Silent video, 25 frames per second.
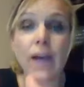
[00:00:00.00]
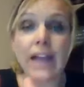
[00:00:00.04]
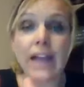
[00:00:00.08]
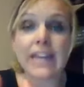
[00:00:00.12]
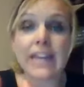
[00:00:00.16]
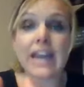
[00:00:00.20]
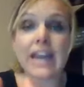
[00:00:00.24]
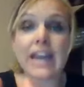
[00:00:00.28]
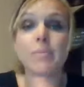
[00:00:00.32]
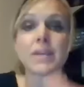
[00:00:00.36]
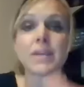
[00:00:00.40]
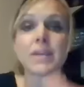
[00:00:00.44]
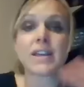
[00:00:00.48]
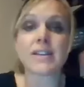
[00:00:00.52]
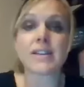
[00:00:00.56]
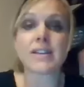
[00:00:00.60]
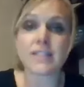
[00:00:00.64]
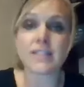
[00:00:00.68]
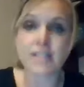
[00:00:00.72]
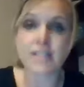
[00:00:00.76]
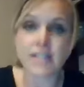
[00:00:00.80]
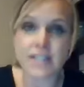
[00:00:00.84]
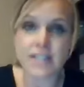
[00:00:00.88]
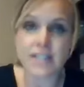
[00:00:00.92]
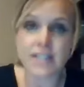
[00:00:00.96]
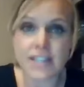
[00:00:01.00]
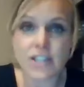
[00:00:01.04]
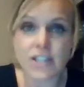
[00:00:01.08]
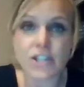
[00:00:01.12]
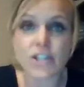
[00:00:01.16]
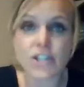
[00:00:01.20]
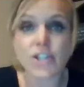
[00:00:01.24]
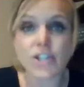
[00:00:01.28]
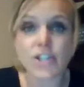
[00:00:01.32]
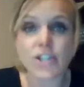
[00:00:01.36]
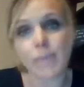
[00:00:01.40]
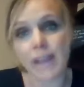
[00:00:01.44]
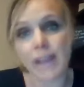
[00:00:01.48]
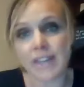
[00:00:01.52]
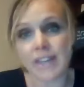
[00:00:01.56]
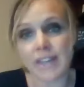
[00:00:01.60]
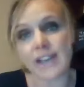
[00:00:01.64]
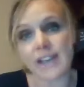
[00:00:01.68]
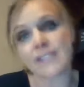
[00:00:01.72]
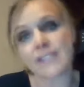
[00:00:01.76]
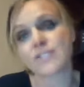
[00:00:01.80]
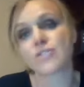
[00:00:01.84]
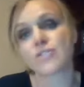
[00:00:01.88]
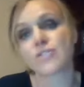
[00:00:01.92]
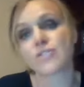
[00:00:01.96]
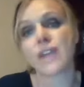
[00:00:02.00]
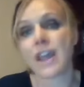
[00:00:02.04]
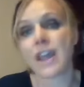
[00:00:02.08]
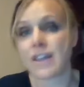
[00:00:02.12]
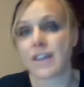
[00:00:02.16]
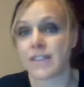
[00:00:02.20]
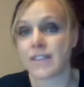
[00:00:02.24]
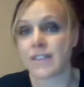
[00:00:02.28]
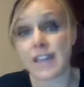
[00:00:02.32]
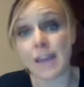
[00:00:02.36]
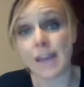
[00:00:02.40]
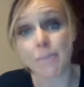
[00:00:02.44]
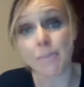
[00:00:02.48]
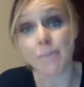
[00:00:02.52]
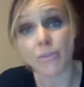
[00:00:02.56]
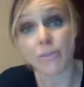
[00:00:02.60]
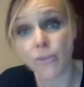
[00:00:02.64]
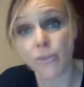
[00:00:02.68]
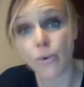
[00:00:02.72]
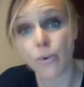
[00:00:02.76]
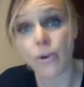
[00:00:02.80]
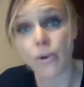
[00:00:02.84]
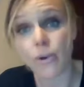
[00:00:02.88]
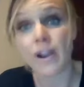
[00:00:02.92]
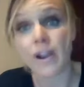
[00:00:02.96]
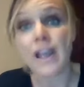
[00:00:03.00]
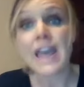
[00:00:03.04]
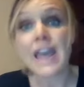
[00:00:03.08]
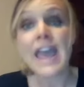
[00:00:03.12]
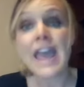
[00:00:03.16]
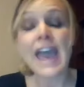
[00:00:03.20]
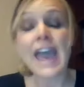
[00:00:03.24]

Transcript: right now because of the decisions you made yesterday and the day before.